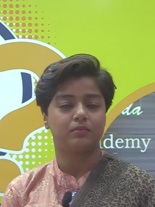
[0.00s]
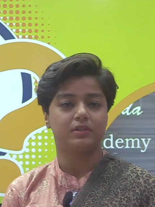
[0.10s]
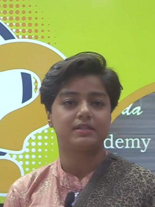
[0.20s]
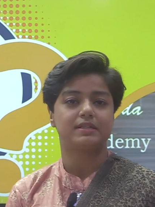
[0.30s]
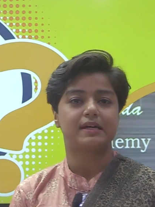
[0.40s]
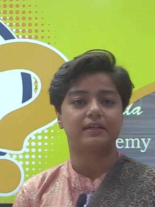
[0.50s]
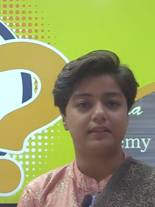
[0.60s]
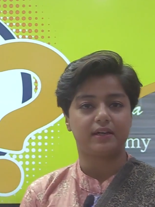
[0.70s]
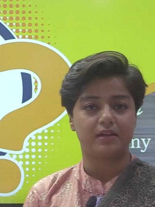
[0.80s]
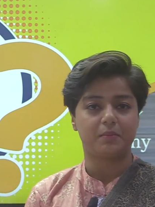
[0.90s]
This is
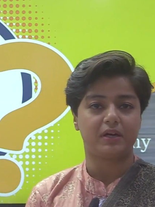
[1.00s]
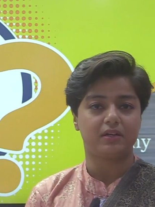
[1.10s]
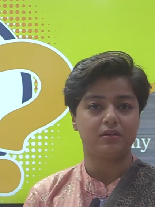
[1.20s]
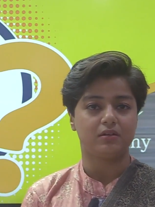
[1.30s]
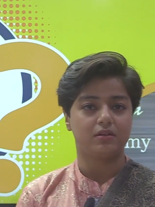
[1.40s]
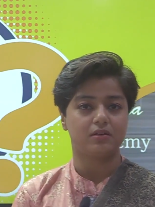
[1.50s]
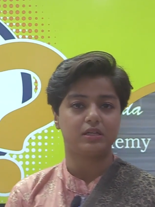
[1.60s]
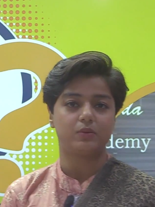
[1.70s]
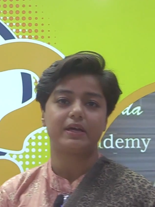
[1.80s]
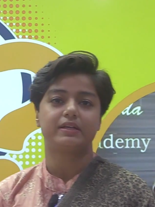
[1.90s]
ATIA RAHMAN,
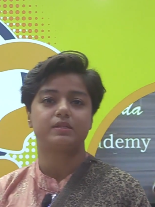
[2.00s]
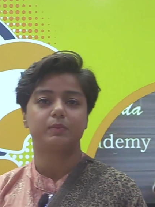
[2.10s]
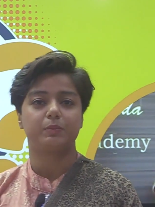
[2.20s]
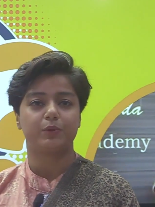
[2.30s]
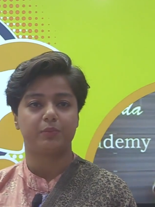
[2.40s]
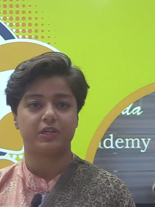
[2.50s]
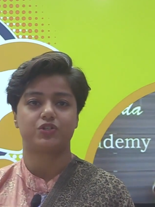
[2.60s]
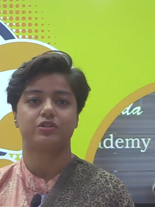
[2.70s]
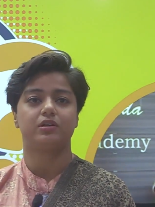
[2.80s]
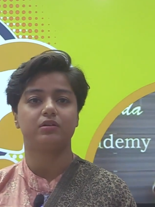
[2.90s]
DSP
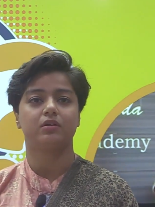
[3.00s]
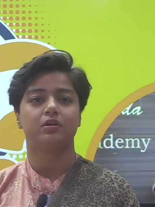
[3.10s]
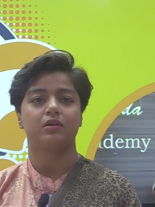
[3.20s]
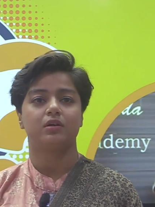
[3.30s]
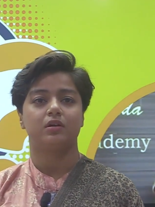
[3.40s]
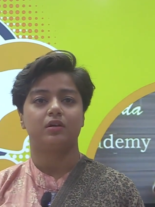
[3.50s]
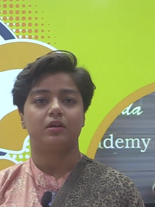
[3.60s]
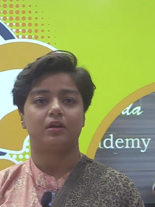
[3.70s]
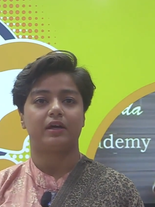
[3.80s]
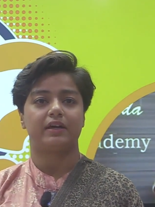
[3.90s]
probationer.
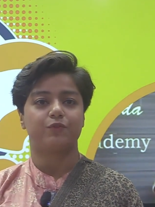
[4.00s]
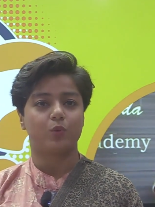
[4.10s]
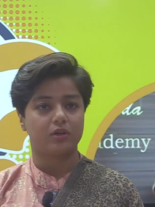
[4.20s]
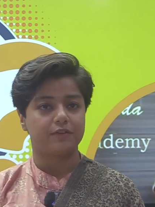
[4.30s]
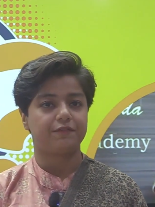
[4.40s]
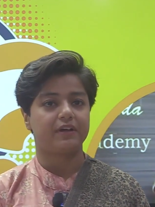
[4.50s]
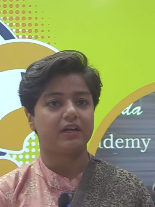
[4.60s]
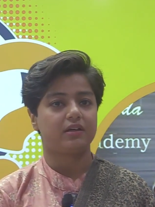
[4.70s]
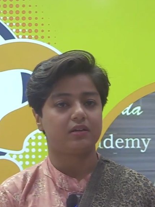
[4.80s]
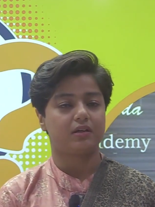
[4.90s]
I have
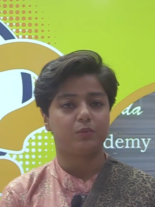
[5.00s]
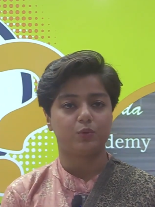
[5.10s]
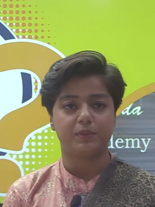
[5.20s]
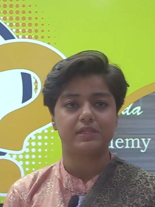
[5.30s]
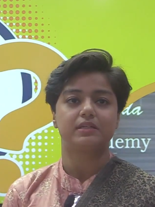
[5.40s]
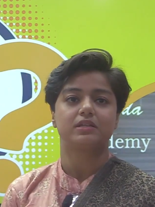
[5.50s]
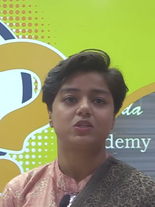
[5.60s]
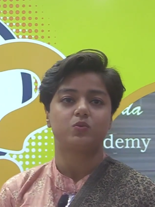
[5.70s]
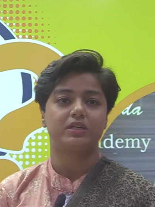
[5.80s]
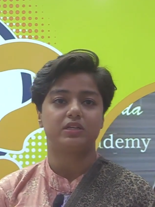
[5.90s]
qualified
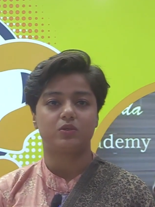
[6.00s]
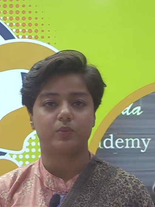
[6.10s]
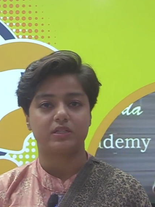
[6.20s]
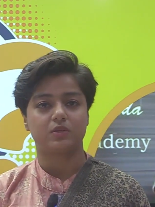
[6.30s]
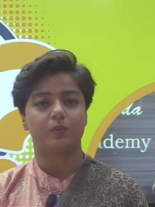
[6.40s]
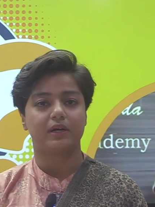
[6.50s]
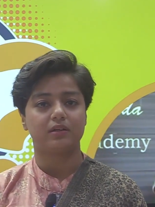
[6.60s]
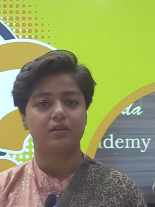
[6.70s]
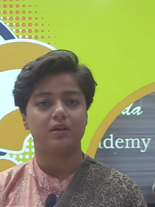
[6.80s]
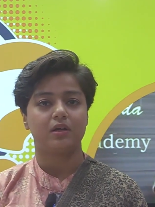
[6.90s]
WBCS
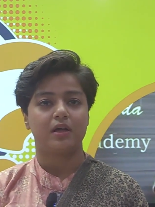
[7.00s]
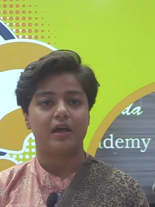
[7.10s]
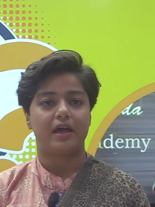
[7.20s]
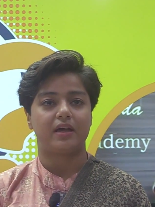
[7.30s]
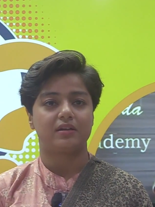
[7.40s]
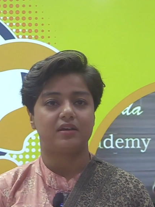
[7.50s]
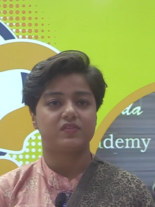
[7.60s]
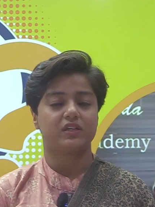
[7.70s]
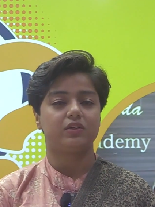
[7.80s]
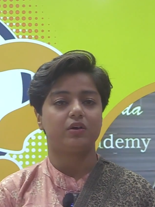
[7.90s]
2021 and have
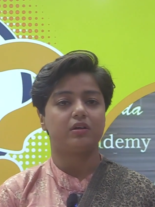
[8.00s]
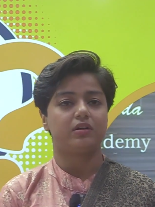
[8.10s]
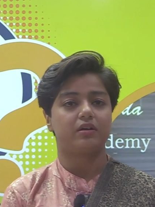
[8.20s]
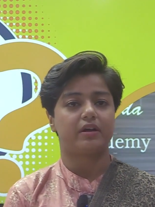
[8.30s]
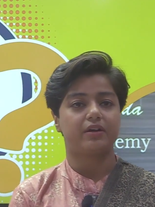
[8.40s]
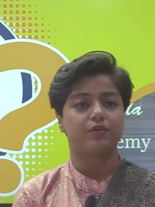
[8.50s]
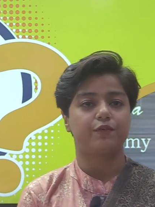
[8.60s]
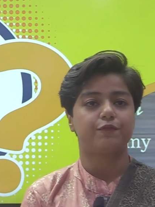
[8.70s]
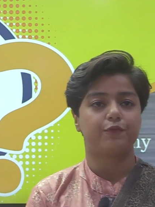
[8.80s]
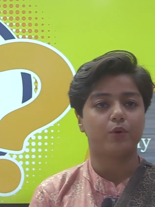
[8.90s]
secured a rank
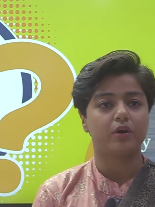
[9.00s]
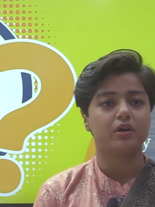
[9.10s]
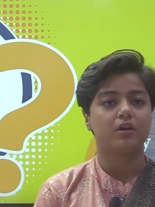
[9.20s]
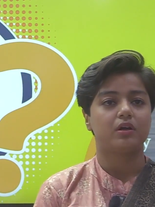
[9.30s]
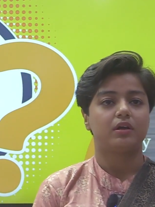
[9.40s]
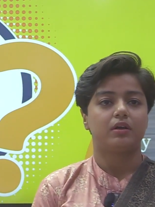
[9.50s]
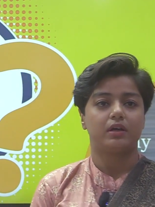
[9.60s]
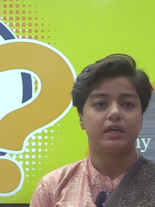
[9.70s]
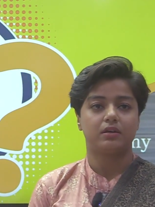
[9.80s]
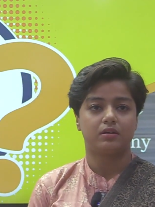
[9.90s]
of 4
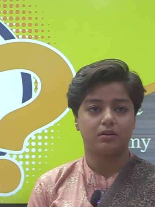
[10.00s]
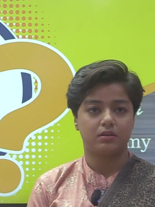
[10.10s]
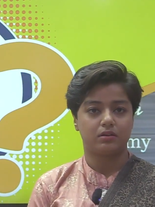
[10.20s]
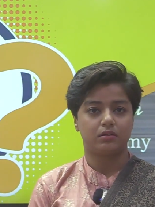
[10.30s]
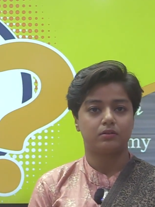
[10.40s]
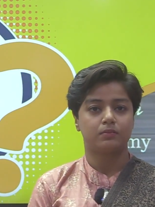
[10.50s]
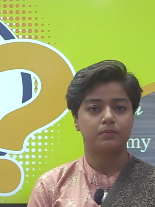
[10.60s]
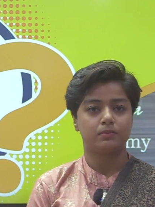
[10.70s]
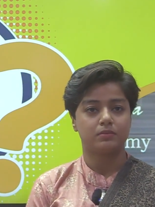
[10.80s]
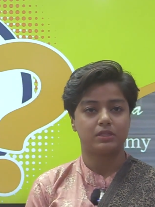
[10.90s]
in
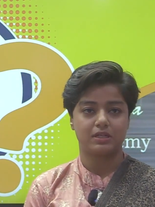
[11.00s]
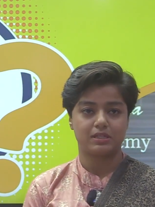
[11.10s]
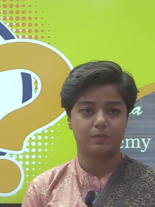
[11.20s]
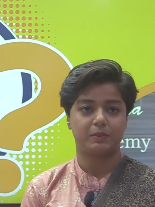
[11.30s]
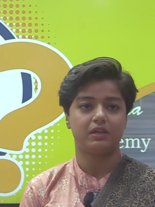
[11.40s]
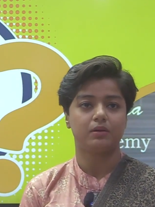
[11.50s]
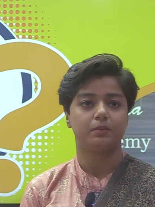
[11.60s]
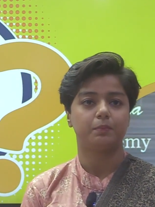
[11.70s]
DSP.